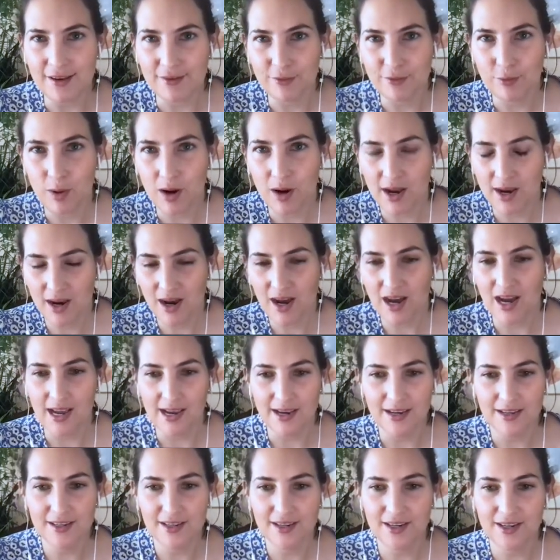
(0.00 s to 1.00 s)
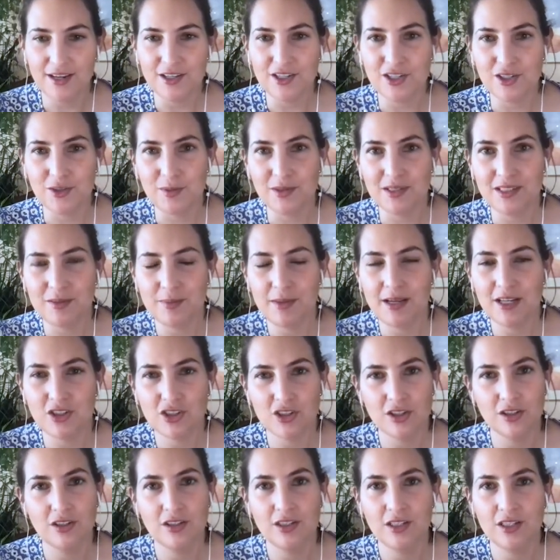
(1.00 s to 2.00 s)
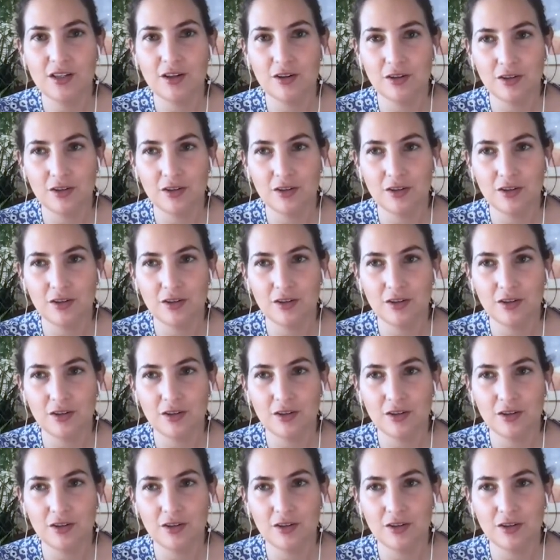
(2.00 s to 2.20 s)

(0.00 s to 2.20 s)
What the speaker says: FYI, and I just want to mention,